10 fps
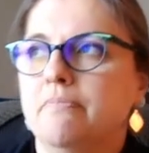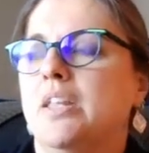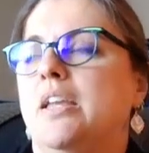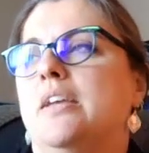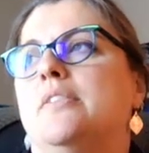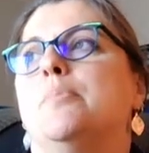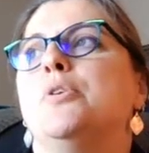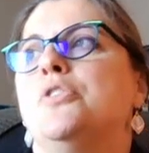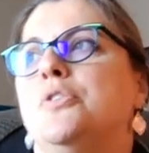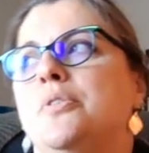And the
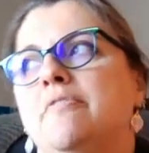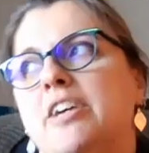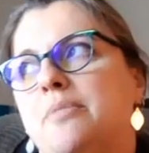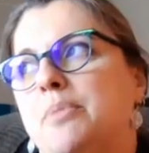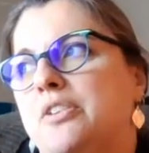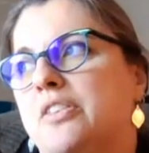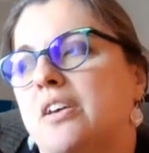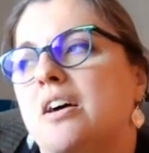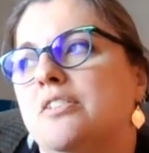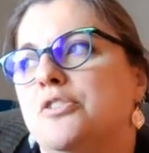person who invited me to the
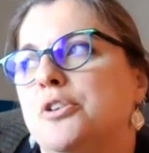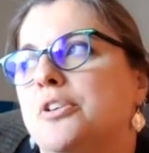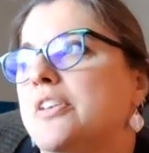concert